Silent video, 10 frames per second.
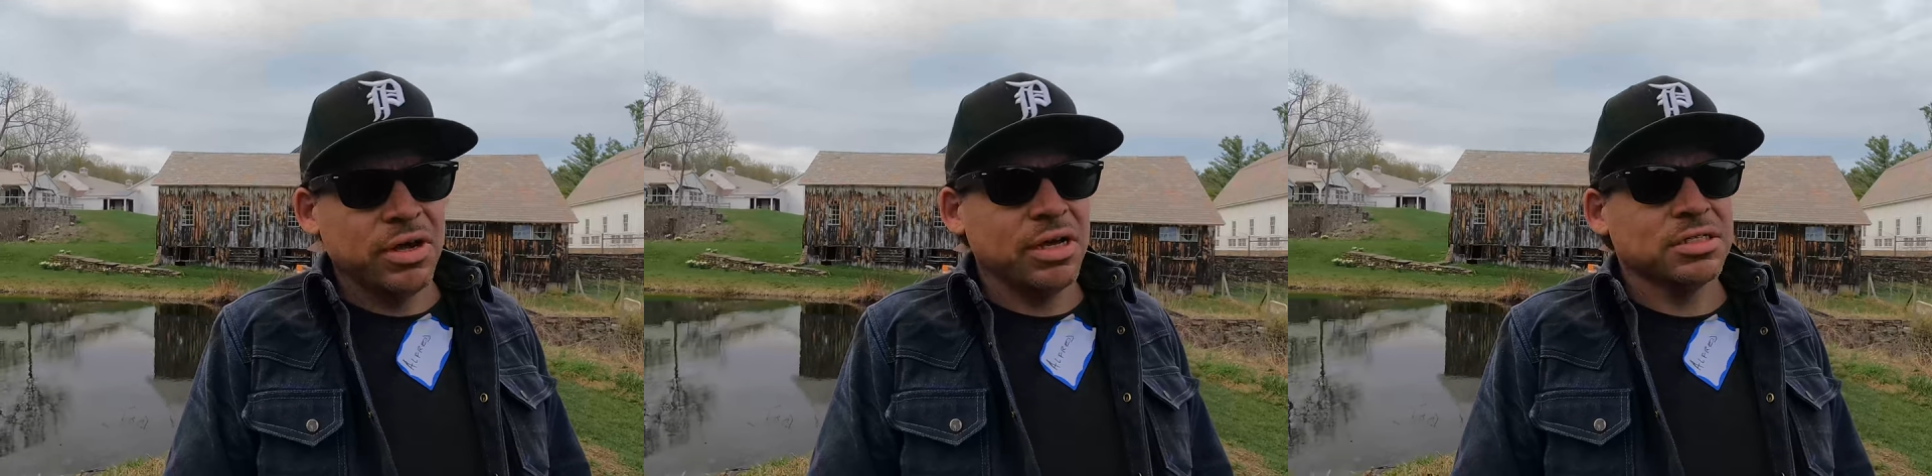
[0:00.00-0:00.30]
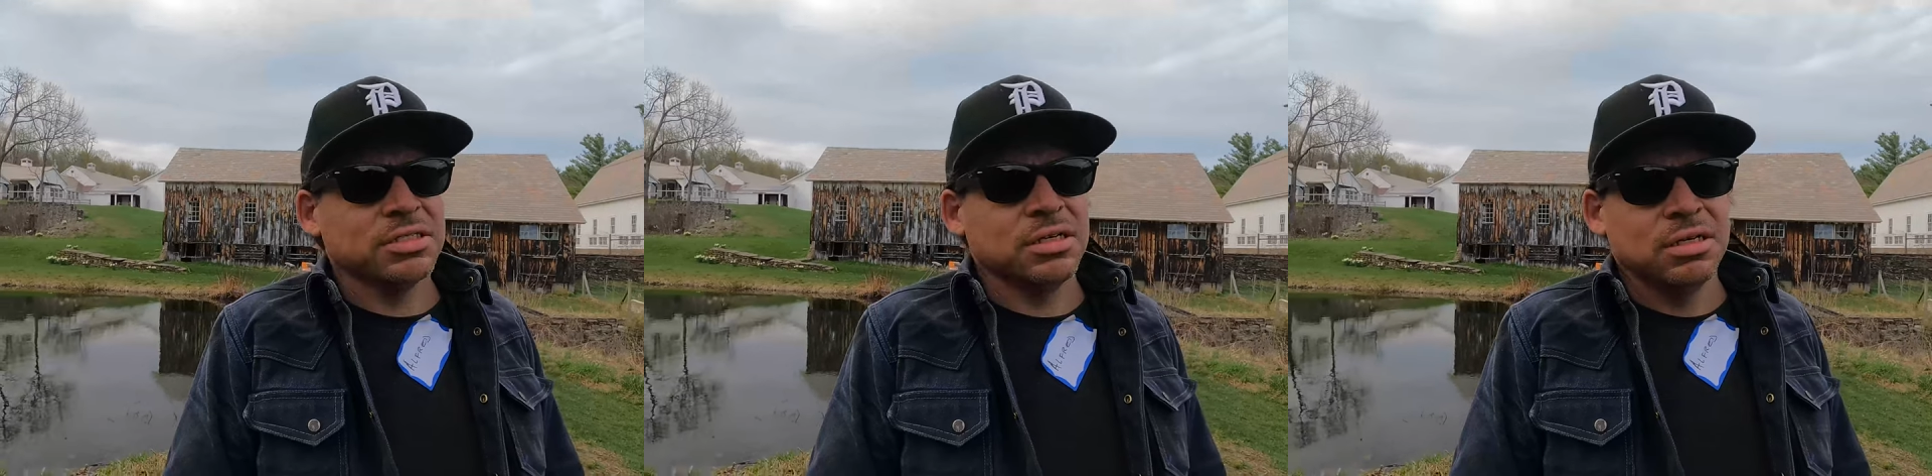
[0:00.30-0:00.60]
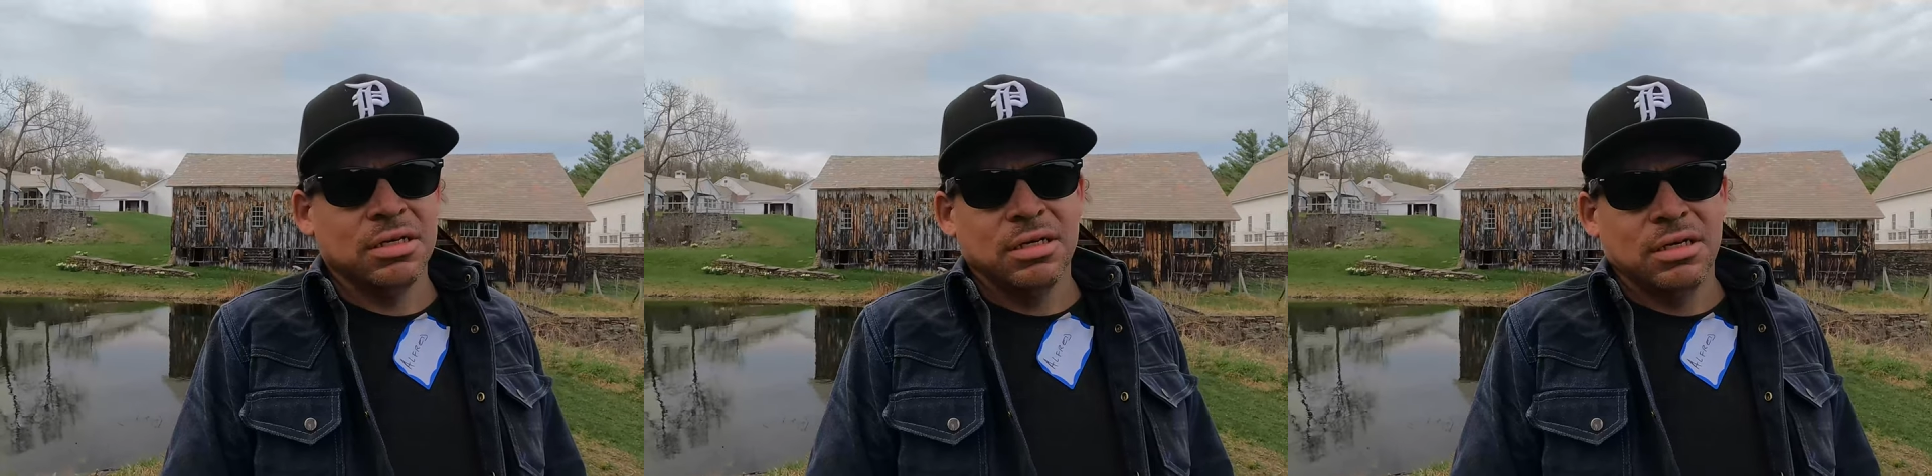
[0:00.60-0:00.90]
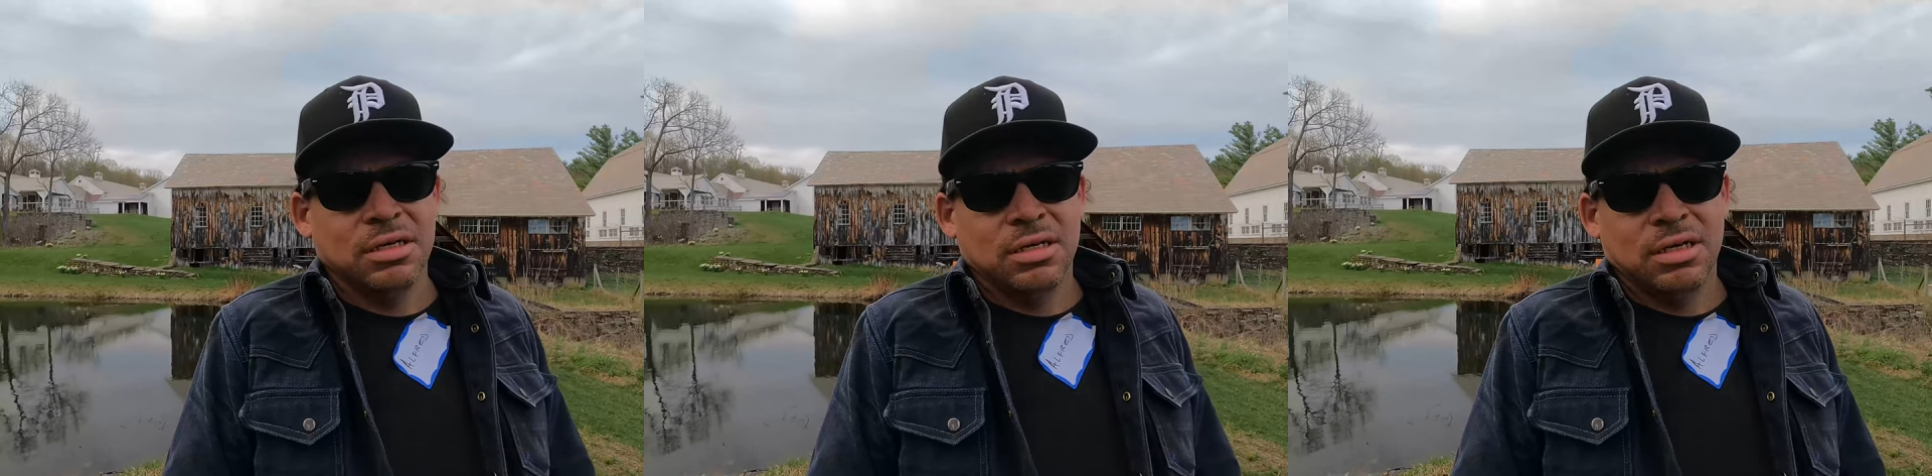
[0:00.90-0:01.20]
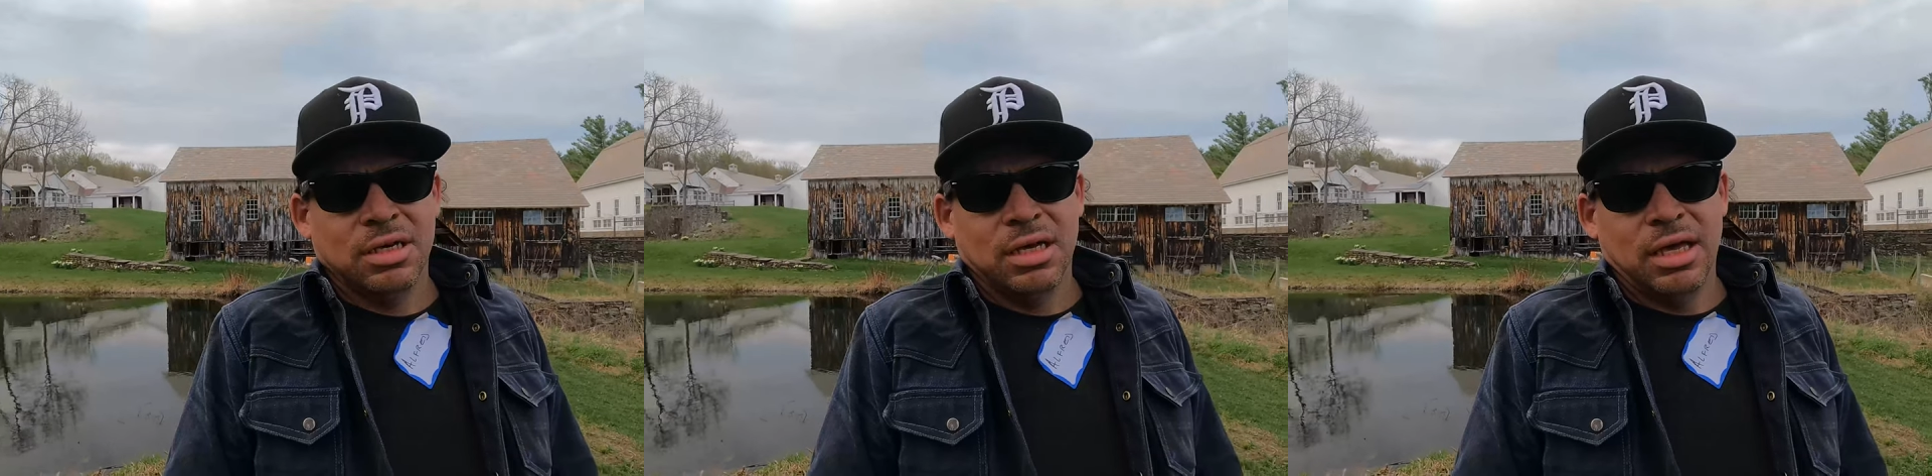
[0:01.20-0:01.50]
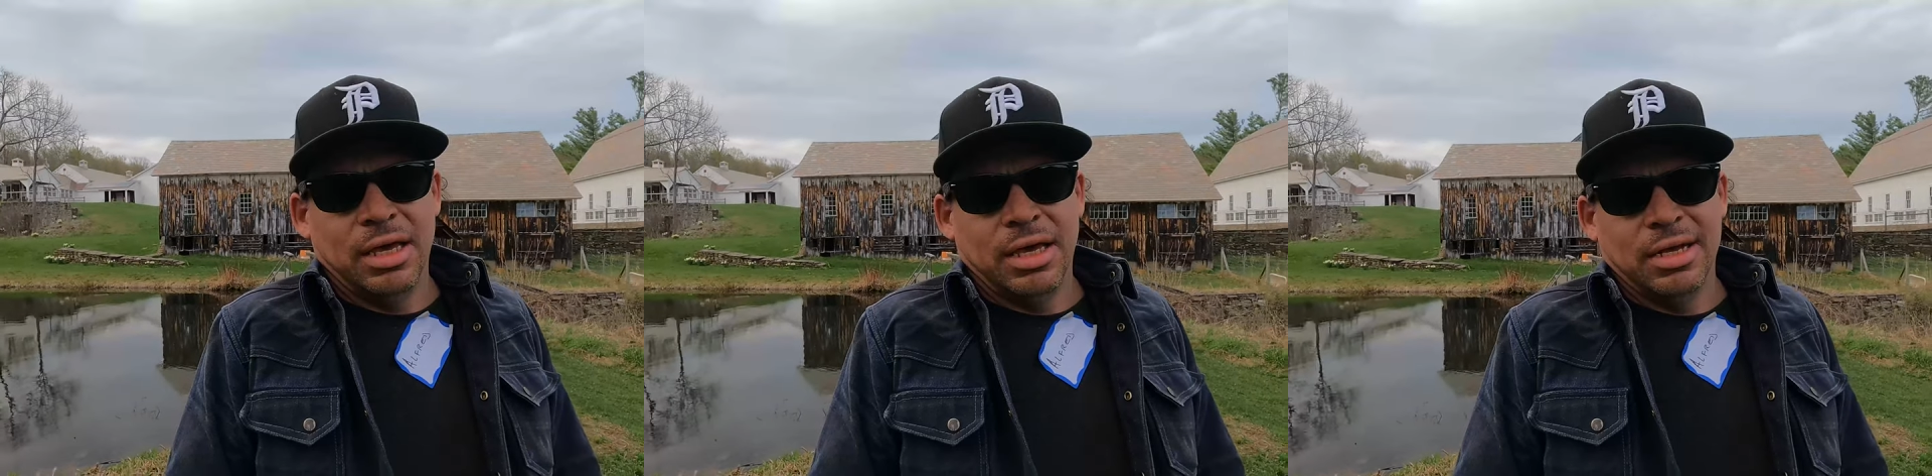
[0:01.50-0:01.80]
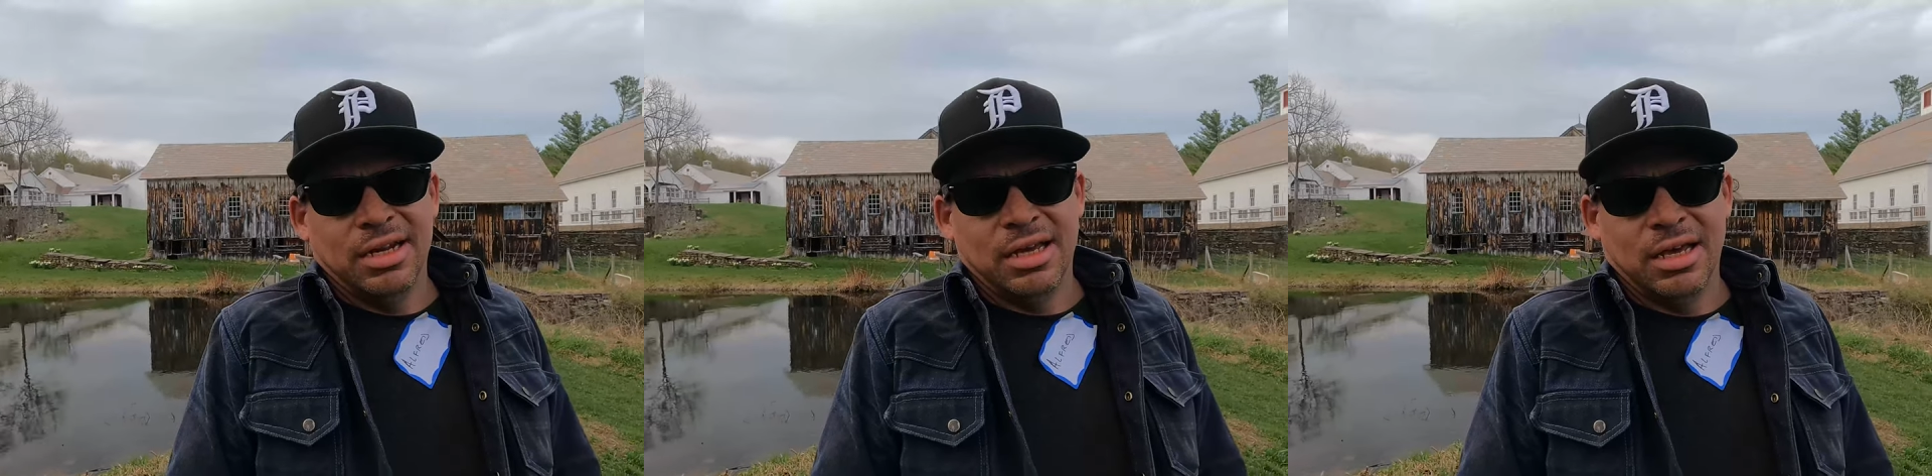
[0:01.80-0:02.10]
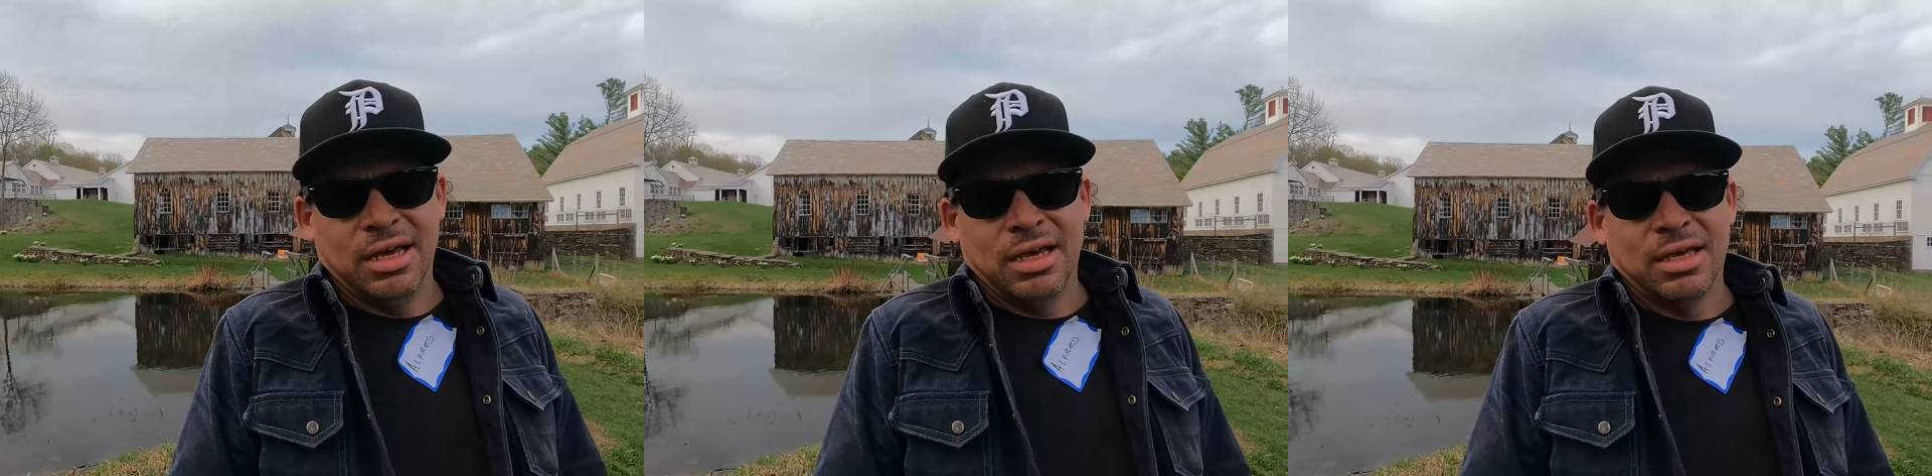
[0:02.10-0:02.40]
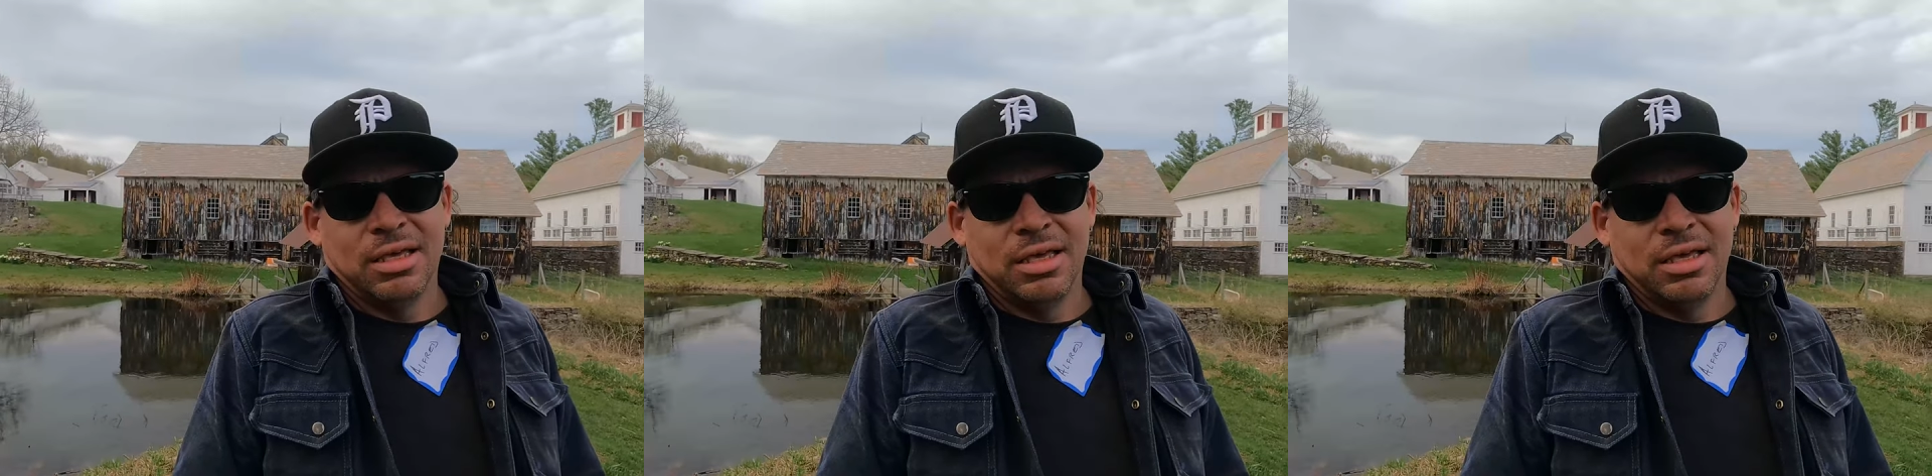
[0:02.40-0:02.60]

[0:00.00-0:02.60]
Trust. And uh,